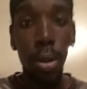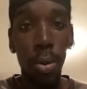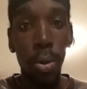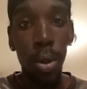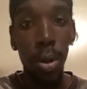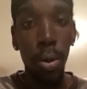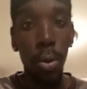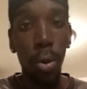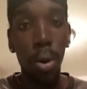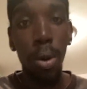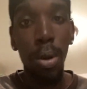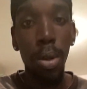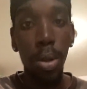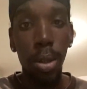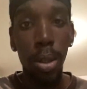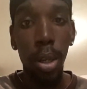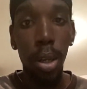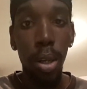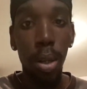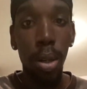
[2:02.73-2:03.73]
is what the words
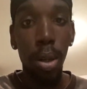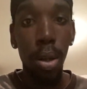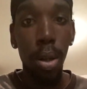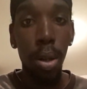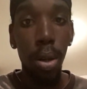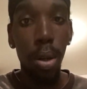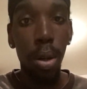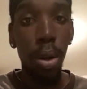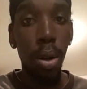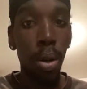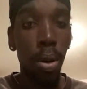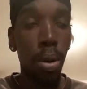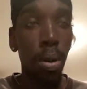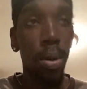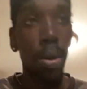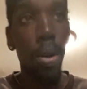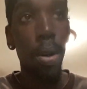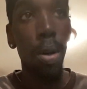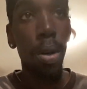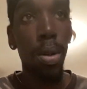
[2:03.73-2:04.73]
say.
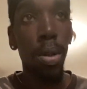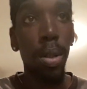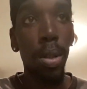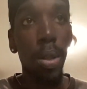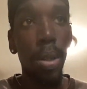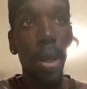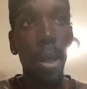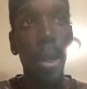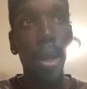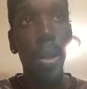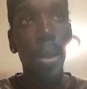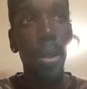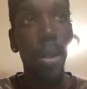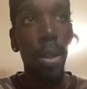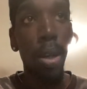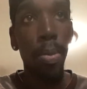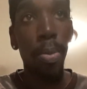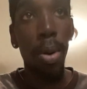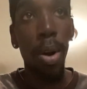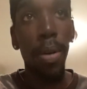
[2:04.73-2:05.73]
All these things
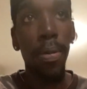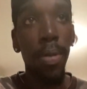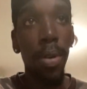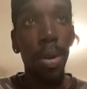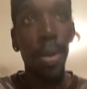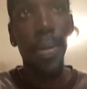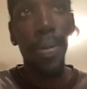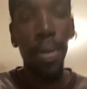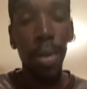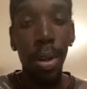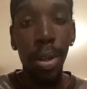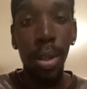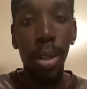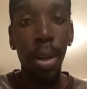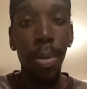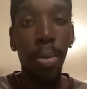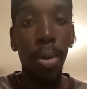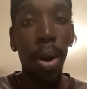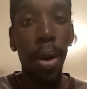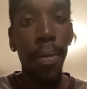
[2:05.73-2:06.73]
that profit the flesh,
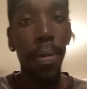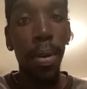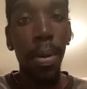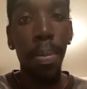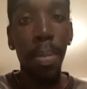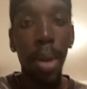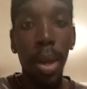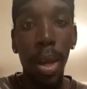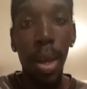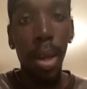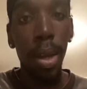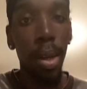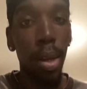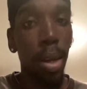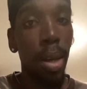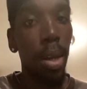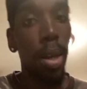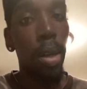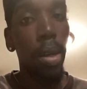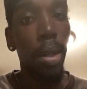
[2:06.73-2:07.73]
that profit man,
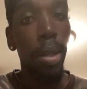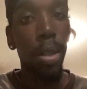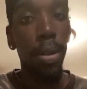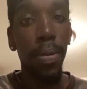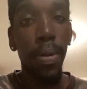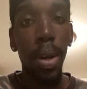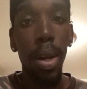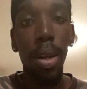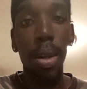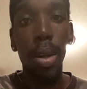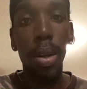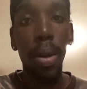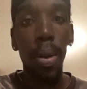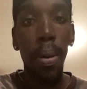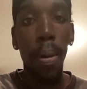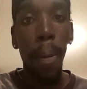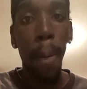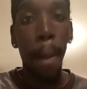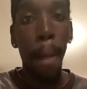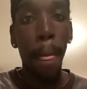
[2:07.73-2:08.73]
is vanity.
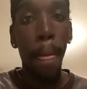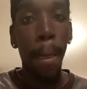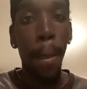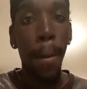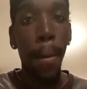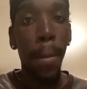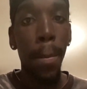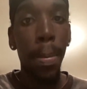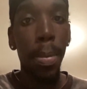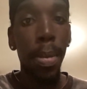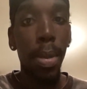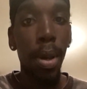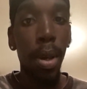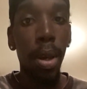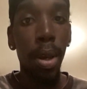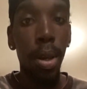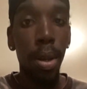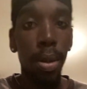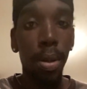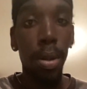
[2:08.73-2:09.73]

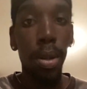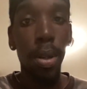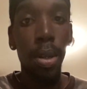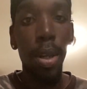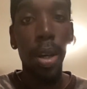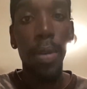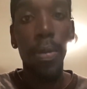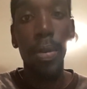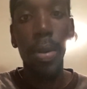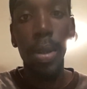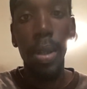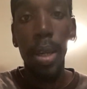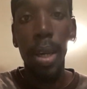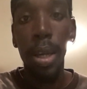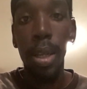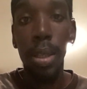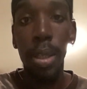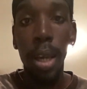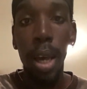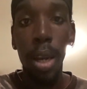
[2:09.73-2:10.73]
And the devil is
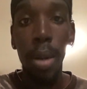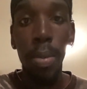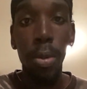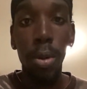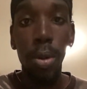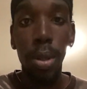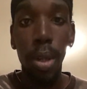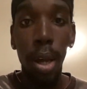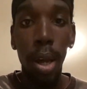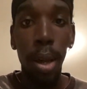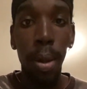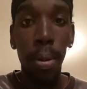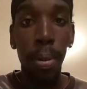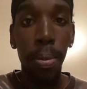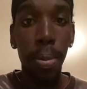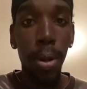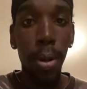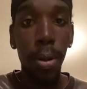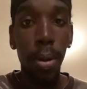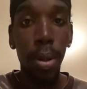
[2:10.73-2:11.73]
anti the Most High,
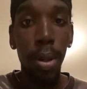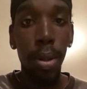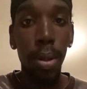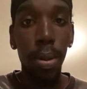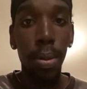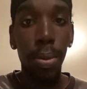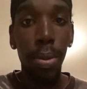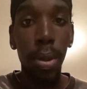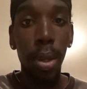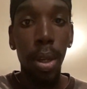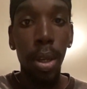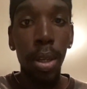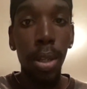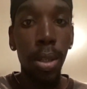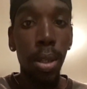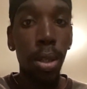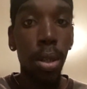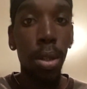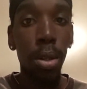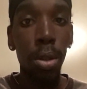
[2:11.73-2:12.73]
period. And he's
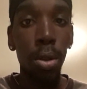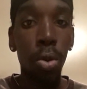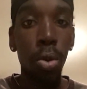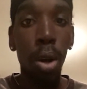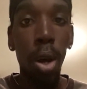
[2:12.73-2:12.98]
going to do